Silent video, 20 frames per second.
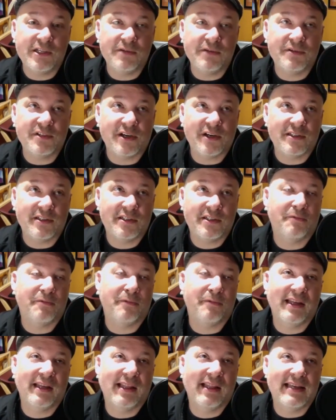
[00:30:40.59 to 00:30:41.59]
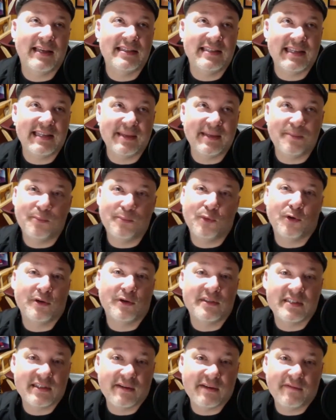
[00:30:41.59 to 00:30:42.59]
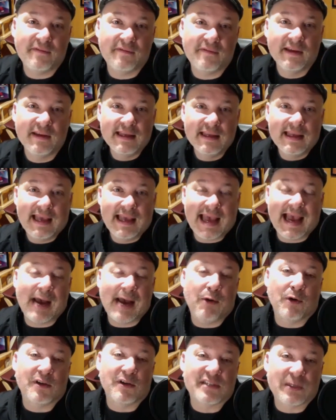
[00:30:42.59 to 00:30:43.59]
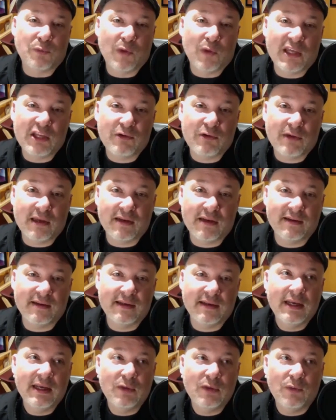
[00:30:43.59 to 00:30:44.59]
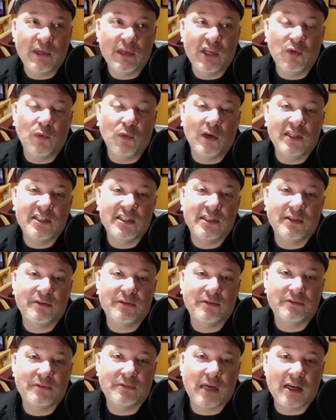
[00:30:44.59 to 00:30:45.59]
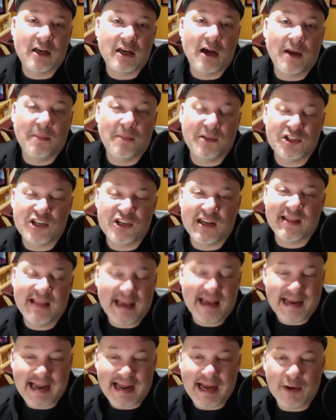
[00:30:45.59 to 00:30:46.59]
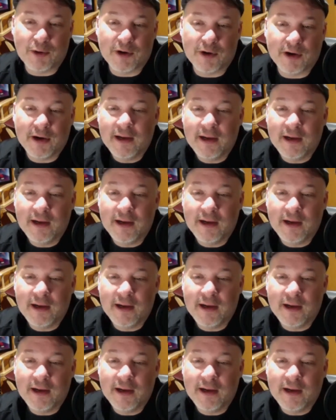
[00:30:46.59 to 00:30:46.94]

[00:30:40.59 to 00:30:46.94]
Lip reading: You start to realize the importance of hours and what you want to accomplish in that hour.